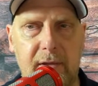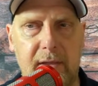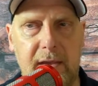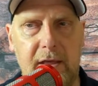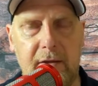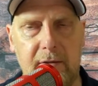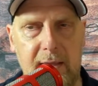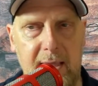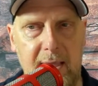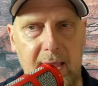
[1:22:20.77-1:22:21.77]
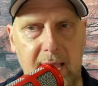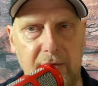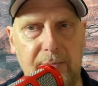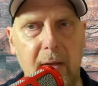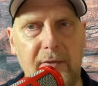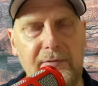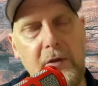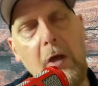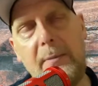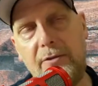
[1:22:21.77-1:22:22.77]
it's my
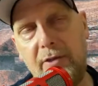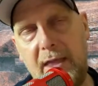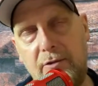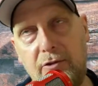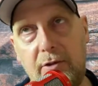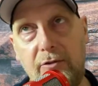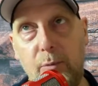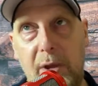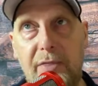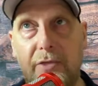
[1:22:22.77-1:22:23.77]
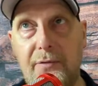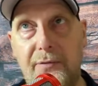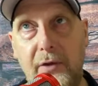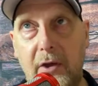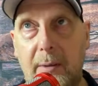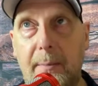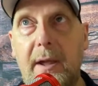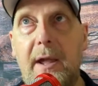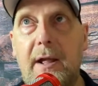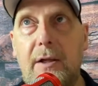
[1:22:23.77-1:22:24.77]
firm intentions with the firm
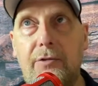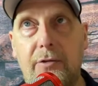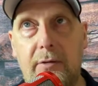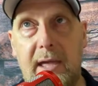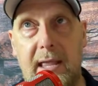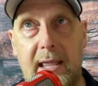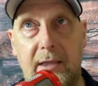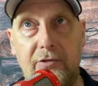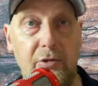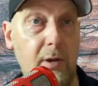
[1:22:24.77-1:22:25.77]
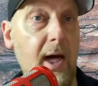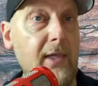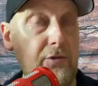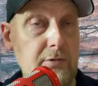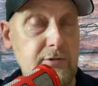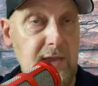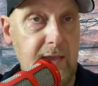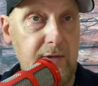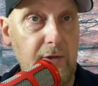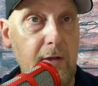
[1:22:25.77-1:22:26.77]
to get it to 100
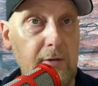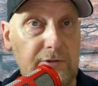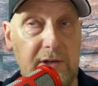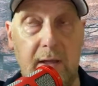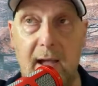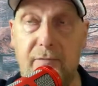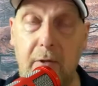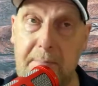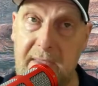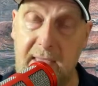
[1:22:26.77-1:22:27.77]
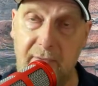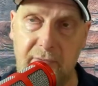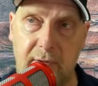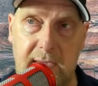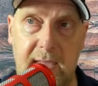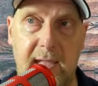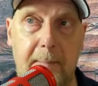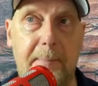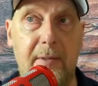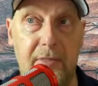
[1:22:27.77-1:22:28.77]
years old. I've not been there for a
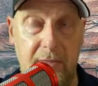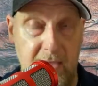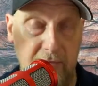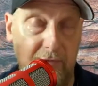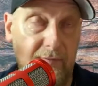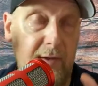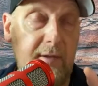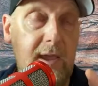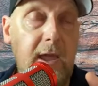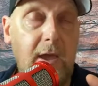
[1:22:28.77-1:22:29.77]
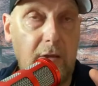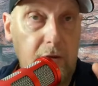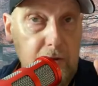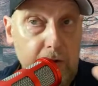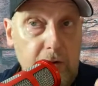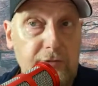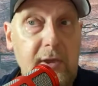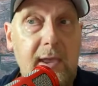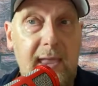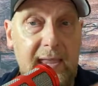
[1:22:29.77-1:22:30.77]
year, but it's a very good
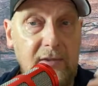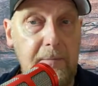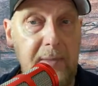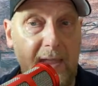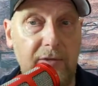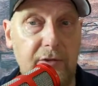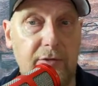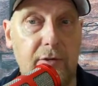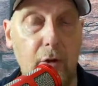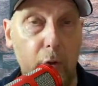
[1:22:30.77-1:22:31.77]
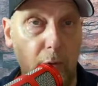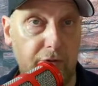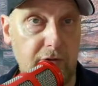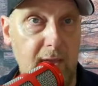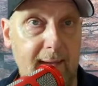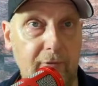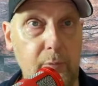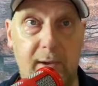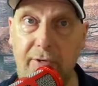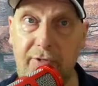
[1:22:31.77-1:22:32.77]
independent auction house.
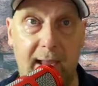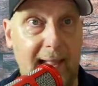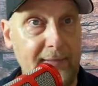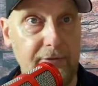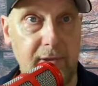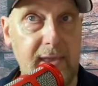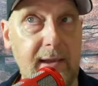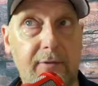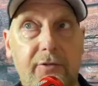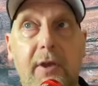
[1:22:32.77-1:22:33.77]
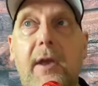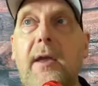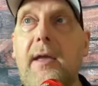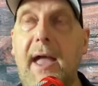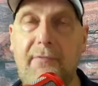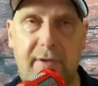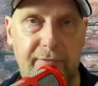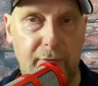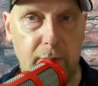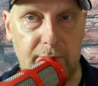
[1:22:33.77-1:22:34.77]
We sell antiques every
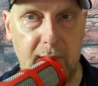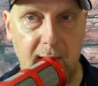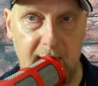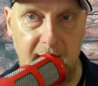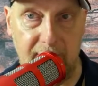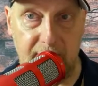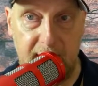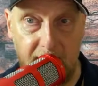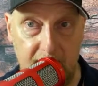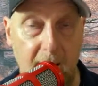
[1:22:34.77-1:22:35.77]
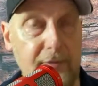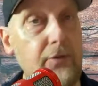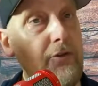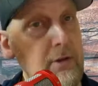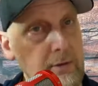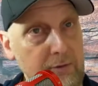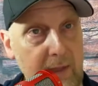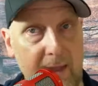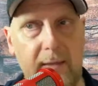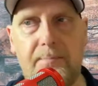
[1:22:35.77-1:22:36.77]
fortnight, every other
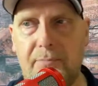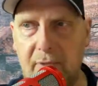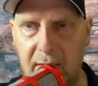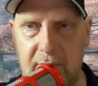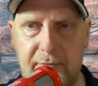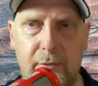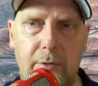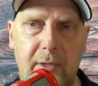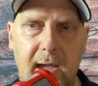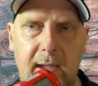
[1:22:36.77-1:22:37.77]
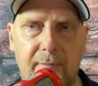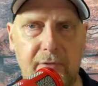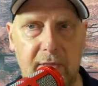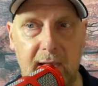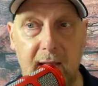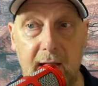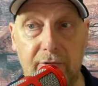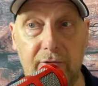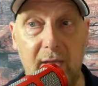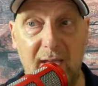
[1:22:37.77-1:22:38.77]
Tuesday, so every fortnight for the
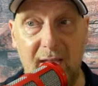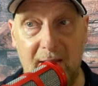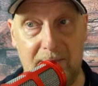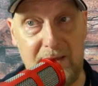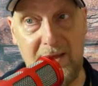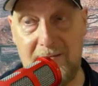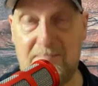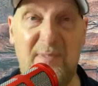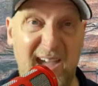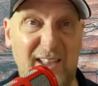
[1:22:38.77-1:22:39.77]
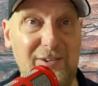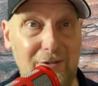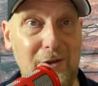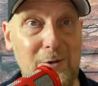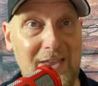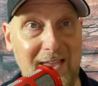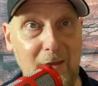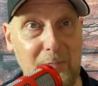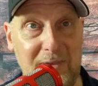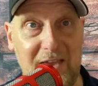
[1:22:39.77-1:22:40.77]
last 82
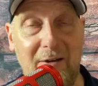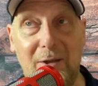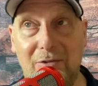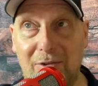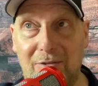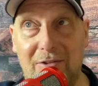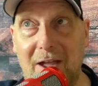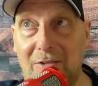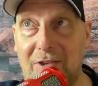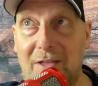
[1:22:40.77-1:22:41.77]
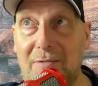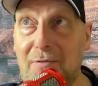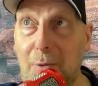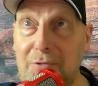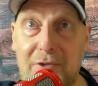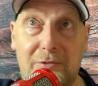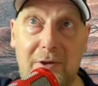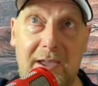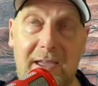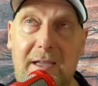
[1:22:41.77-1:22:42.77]
years, been going since
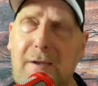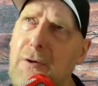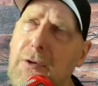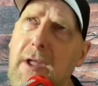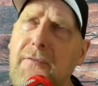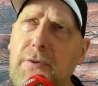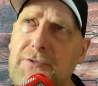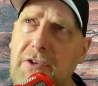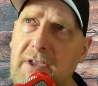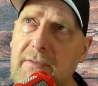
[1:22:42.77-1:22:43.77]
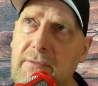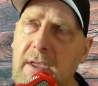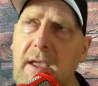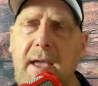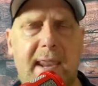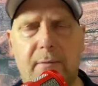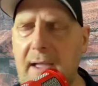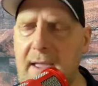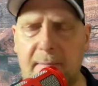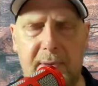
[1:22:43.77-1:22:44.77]
1943, or no, 47. Anyway,
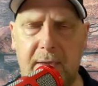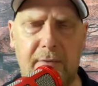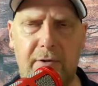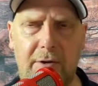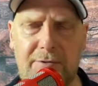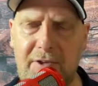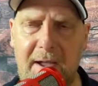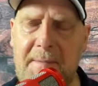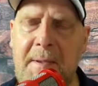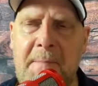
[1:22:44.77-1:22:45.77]
been going for a long time.